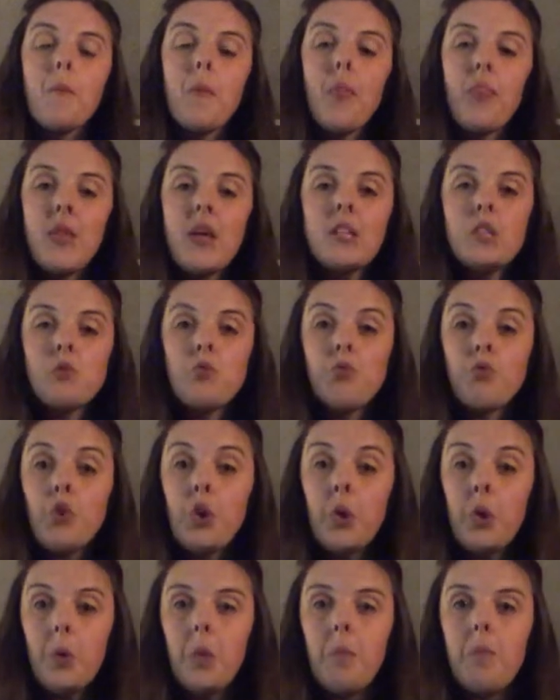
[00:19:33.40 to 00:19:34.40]
But this
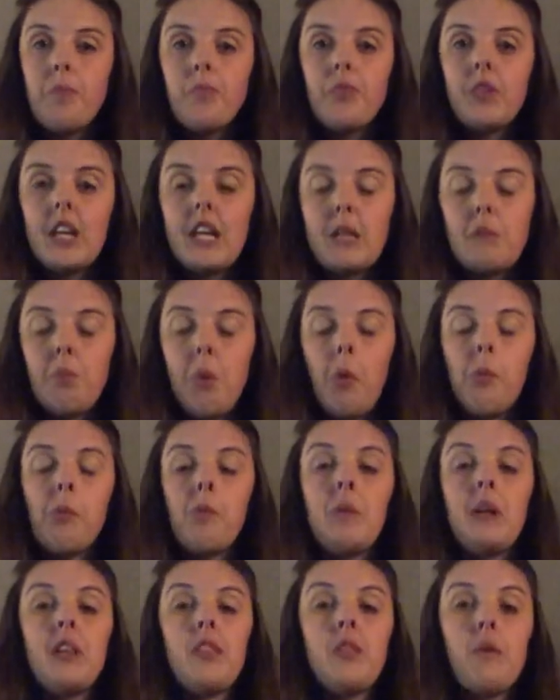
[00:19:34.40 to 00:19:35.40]
room is
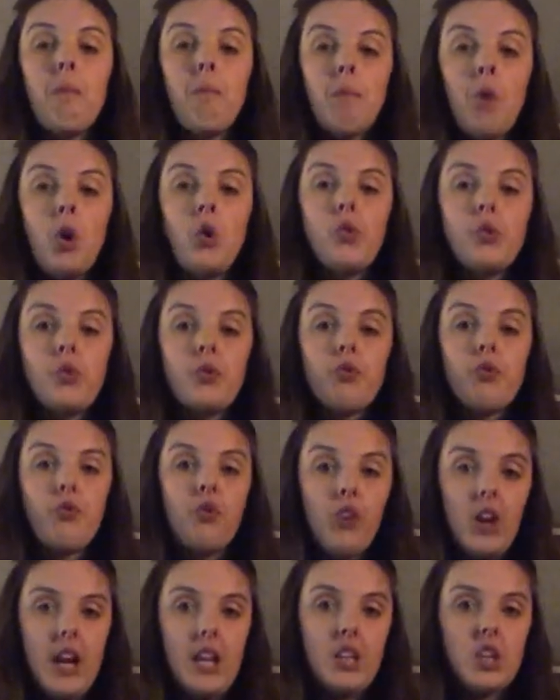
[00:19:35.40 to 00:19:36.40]
probably the most
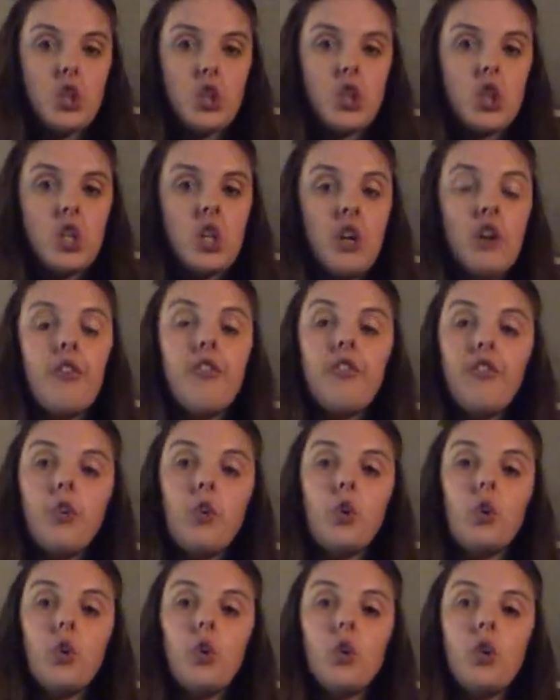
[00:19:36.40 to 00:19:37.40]
rich
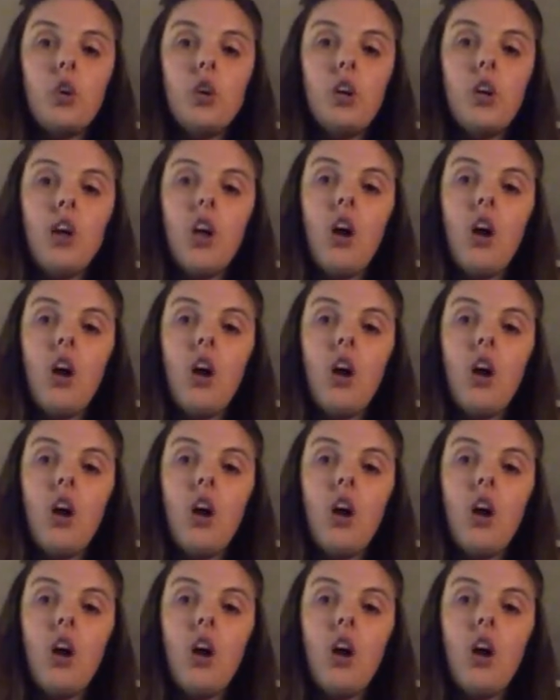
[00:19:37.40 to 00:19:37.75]
for